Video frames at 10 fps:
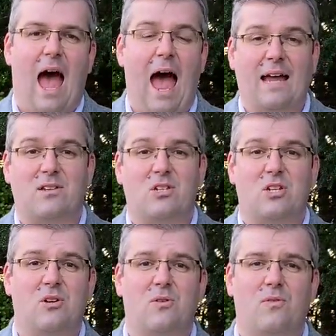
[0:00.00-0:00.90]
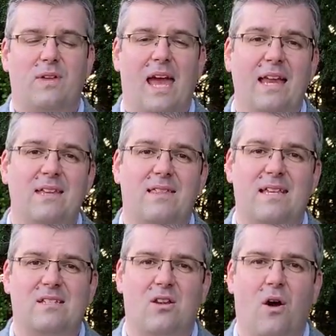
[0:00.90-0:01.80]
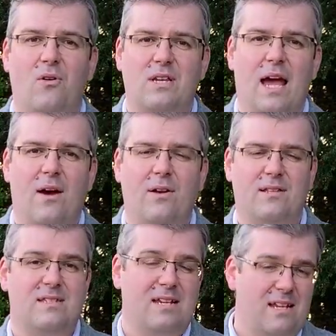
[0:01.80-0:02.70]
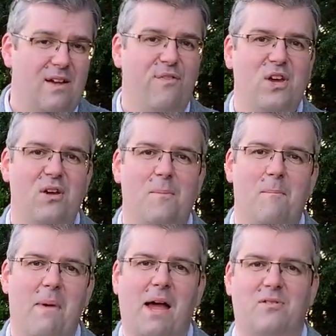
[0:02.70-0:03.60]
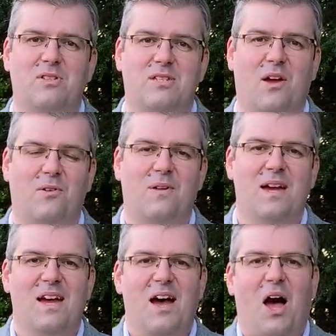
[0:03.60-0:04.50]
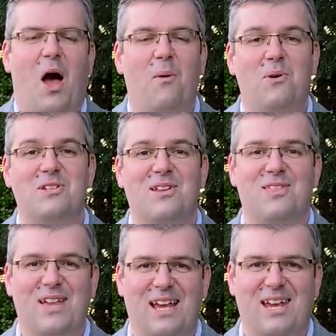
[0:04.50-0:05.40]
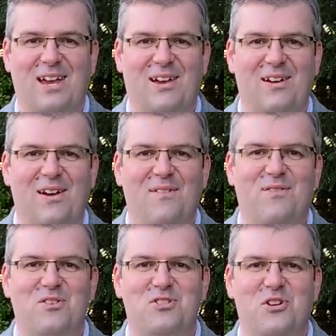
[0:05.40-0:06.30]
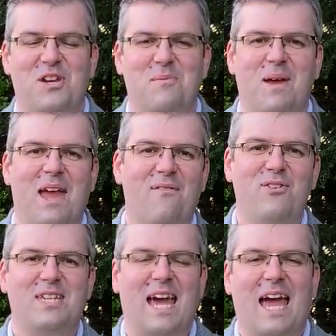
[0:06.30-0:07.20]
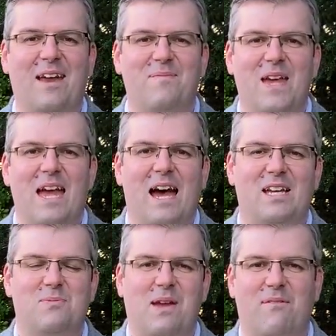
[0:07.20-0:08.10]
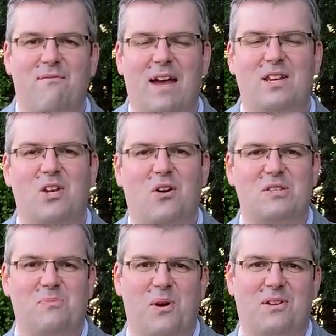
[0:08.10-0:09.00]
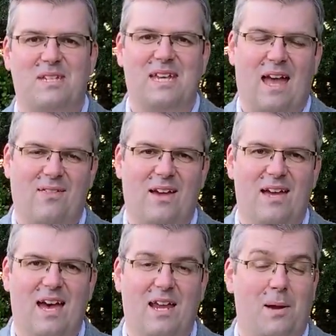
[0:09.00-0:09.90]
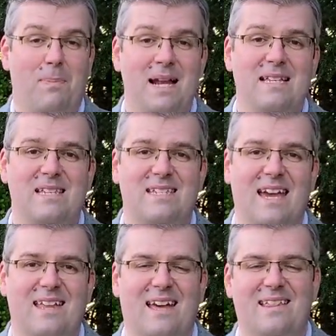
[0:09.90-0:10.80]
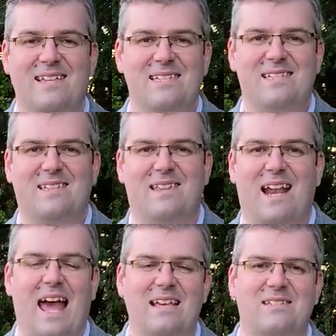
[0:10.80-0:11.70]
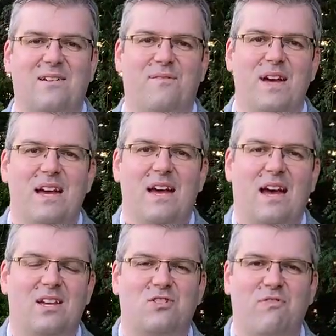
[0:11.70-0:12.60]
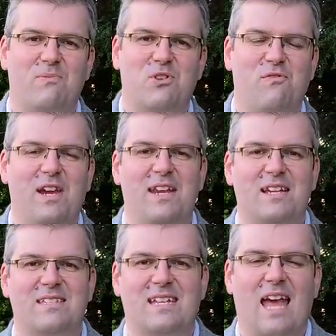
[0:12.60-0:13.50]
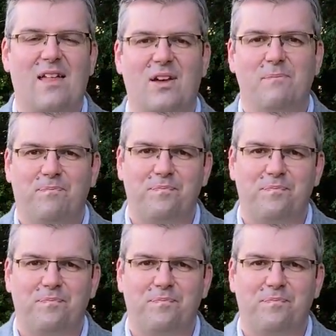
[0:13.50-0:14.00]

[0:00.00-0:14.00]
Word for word: and to the end of this lockdown and significant milestone, I want to thank you for joining me every day as we have read God's Word together. And I'm pleased to say that this isn't the last of uh, scripture readings together.